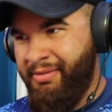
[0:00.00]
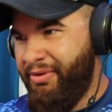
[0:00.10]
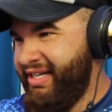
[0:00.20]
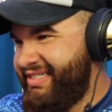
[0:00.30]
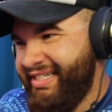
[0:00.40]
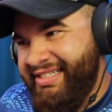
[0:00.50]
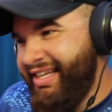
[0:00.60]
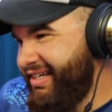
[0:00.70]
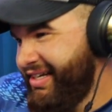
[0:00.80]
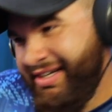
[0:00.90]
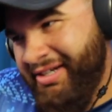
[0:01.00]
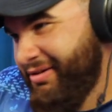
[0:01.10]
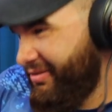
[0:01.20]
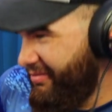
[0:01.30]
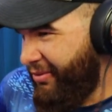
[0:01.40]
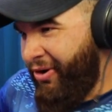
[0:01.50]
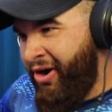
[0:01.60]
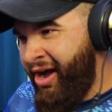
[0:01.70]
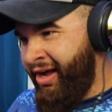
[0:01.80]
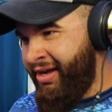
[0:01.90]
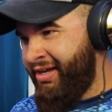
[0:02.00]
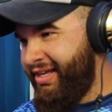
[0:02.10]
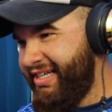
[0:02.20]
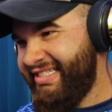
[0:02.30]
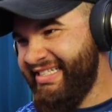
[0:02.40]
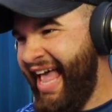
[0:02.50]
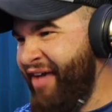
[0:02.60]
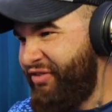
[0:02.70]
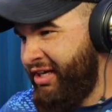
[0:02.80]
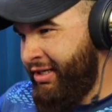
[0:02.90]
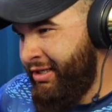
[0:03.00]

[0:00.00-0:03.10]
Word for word: Well, it's just Boy, it's heavy.